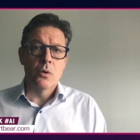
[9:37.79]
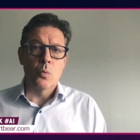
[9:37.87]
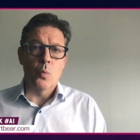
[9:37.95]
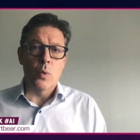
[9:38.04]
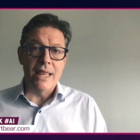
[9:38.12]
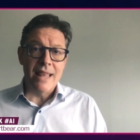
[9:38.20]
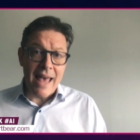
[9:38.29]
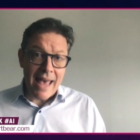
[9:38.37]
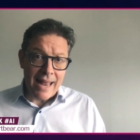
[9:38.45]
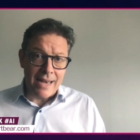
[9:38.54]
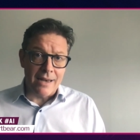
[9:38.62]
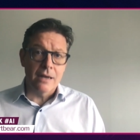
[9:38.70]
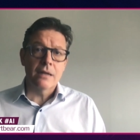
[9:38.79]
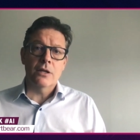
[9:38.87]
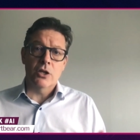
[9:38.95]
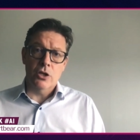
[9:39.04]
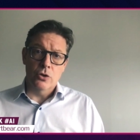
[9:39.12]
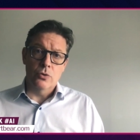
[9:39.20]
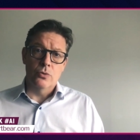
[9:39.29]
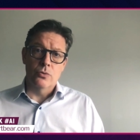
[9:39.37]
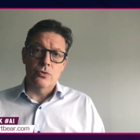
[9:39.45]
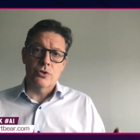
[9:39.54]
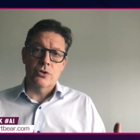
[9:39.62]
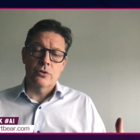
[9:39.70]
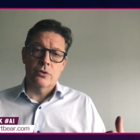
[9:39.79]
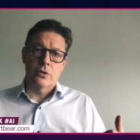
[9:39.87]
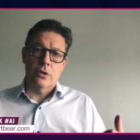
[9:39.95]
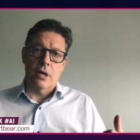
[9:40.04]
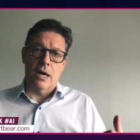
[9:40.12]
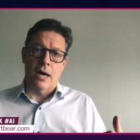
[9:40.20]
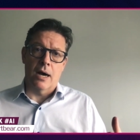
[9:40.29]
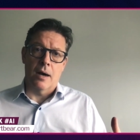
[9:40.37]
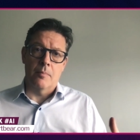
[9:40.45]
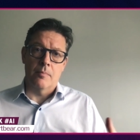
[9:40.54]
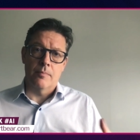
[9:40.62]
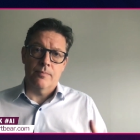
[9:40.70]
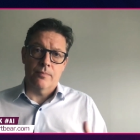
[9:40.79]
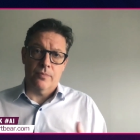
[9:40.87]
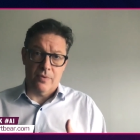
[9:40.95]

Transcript: We then use um,